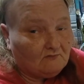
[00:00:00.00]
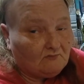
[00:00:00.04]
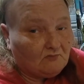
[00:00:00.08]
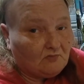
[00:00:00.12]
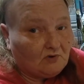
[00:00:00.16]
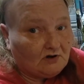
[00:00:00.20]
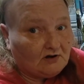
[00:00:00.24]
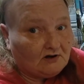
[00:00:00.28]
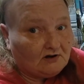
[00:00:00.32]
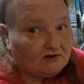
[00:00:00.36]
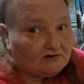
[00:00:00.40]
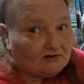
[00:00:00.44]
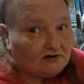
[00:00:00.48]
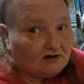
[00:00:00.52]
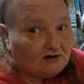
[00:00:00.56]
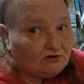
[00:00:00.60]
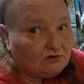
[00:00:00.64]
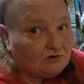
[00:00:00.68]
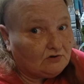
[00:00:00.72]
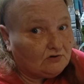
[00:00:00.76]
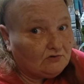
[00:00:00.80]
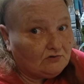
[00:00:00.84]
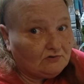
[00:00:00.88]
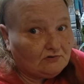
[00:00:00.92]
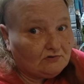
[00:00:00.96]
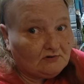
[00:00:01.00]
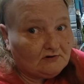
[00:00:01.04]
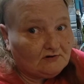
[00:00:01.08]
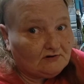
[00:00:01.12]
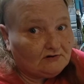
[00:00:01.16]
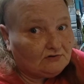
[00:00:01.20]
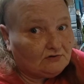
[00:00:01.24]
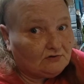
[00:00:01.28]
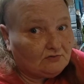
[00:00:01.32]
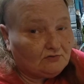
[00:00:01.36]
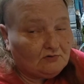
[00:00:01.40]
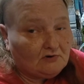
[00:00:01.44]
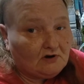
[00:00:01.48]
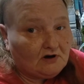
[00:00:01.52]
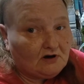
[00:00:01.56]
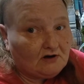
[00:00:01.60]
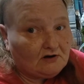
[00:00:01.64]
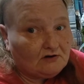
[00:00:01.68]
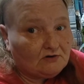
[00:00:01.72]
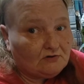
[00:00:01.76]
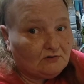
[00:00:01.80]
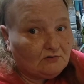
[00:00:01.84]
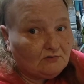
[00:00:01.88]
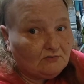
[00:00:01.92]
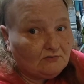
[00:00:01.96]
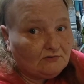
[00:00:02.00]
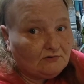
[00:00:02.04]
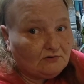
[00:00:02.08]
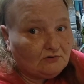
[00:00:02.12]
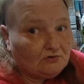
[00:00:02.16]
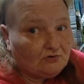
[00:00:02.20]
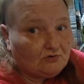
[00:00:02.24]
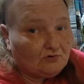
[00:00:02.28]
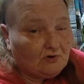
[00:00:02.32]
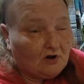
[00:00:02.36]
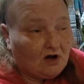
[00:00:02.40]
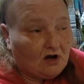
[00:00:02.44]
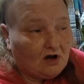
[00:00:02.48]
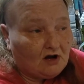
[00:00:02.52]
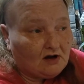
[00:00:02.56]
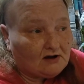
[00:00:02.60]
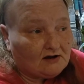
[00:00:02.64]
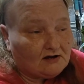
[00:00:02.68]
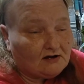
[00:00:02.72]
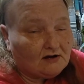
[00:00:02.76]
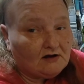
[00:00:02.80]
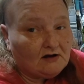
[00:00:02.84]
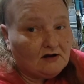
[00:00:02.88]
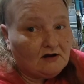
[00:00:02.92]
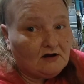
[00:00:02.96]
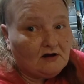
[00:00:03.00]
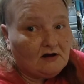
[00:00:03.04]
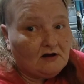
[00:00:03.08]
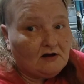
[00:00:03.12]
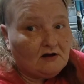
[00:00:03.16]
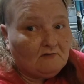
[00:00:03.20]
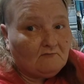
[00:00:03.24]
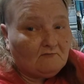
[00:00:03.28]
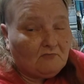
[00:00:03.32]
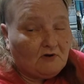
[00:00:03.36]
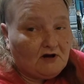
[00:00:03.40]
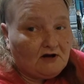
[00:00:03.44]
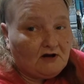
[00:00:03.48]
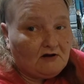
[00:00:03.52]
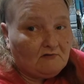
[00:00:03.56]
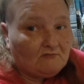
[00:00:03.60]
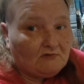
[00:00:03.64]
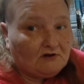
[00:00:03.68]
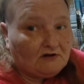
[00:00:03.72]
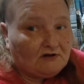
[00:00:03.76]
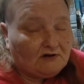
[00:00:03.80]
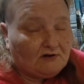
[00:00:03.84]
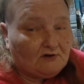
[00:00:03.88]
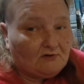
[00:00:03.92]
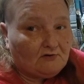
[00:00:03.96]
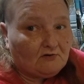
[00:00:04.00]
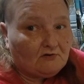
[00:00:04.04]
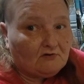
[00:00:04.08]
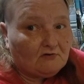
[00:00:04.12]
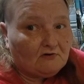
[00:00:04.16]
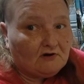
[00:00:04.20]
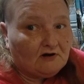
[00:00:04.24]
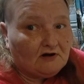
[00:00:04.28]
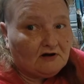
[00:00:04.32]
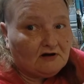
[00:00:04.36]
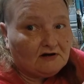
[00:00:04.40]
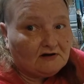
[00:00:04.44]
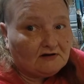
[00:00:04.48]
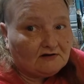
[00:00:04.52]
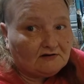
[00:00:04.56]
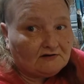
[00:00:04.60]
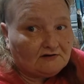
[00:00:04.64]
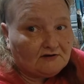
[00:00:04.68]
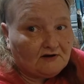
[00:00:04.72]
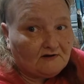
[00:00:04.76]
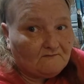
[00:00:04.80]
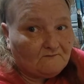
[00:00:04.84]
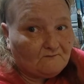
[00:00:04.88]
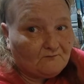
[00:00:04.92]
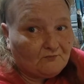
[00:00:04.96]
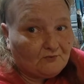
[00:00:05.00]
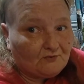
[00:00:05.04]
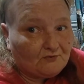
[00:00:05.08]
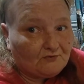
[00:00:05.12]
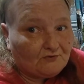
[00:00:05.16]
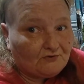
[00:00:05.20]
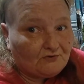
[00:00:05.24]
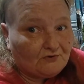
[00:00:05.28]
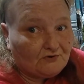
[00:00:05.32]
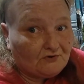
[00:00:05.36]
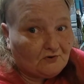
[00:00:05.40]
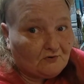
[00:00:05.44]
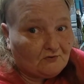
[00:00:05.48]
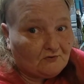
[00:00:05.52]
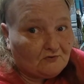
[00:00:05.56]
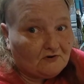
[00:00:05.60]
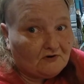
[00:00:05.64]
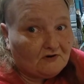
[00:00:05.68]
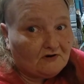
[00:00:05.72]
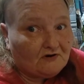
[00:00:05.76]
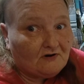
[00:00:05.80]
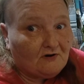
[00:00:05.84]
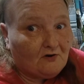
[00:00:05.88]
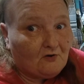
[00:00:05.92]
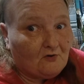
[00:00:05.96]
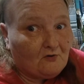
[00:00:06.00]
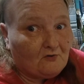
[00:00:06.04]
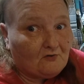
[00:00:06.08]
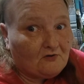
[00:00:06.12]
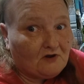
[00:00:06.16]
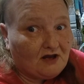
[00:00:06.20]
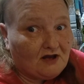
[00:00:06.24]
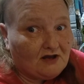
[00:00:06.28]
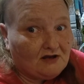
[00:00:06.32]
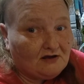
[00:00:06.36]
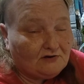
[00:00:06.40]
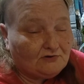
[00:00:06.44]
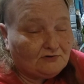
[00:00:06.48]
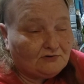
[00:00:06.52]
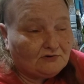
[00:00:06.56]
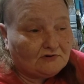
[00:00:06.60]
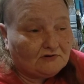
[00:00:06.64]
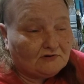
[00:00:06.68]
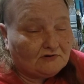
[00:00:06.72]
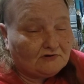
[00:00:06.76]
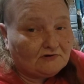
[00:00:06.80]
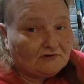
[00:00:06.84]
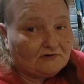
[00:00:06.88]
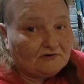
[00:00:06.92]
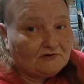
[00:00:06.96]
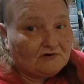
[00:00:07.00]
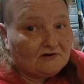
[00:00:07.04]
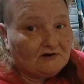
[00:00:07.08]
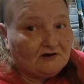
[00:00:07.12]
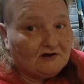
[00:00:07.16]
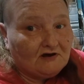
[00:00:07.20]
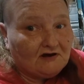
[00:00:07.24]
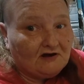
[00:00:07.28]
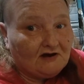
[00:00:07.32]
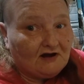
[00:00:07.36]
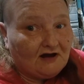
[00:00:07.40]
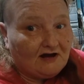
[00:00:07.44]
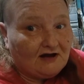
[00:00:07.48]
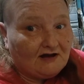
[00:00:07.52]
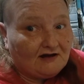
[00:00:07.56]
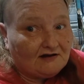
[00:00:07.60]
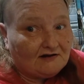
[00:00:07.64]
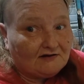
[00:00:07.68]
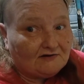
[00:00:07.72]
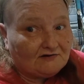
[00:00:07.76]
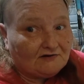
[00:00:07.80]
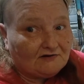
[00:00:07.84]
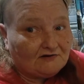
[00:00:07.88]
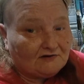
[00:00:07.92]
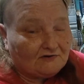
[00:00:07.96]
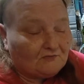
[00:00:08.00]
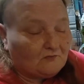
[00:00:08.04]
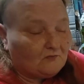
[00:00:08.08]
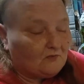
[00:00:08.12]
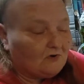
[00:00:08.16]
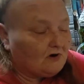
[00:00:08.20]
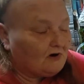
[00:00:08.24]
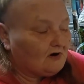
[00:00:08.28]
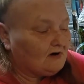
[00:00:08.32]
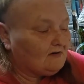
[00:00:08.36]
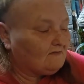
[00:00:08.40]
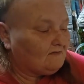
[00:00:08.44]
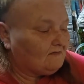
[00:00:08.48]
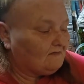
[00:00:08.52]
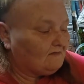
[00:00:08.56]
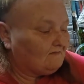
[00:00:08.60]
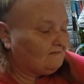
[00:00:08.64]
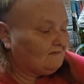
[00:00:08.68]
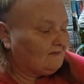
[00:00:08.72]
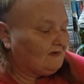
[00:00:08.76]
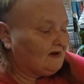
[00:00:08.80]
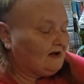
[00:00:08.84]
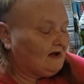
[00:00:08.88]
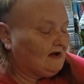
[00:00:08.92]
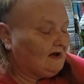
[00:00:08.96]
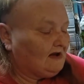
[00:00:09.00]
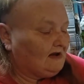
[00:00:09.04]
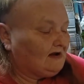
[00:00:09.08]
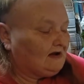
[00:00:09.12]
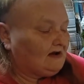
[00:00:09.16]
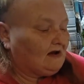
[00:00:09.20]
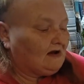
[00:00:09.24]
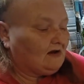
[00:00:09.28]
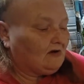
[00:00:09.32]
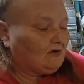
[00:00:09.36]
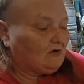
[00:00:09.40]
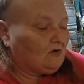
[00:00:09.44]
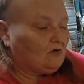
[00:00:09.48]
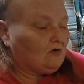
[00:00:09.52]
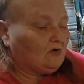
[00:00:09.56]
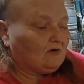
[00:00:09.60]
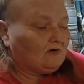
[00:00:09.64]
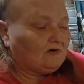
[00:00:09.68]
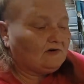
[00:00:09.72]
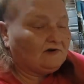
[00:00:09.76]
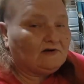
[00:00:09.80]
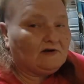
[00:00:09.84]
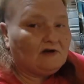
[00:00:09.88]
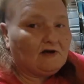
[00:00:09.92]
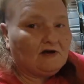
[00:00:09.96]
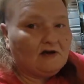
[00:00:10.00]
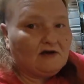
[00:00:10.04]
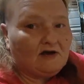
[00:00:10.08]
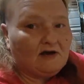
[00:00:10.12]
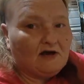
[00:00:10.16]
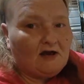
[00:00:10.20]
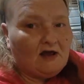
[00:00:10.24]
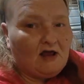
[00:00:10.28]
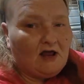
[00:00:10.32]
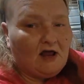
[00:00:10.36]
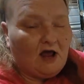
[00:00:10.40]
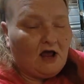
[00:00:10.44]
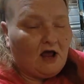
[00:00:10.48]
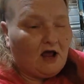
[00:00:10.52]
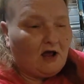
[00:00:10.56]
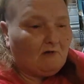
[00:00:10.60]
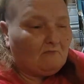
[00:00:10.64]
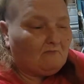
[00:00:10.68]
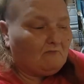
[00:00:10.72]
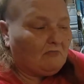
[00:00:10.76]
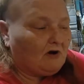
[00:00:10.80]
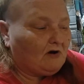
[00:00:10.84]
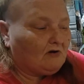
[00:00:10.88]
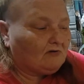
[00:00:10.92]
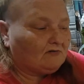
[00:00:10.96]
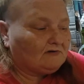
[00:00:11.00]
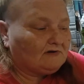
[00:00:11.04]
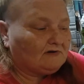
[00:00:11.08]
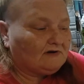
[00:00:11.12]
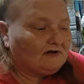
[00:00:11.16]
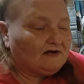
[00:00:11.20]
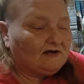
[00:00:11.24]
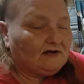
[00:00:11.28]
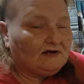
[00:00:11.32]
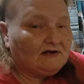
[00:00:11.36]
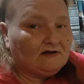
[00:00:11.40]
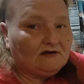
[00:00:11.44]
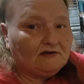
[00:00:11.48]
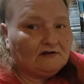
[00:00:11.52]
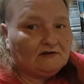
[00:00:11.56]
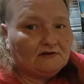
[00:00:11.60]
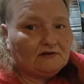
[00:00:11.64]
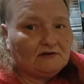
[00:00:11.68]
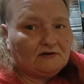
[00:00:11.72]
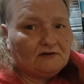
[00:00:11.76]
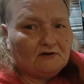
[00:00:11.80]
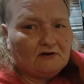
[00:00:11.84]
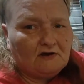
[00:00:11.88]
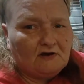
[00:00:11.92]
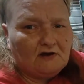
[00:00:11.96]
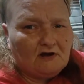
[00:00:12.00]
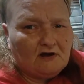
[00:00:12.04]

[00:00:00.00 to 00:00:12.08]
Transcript: because I usually do not use dry plant material except for certain occasions, and this is one of them. Now, of course, I bought these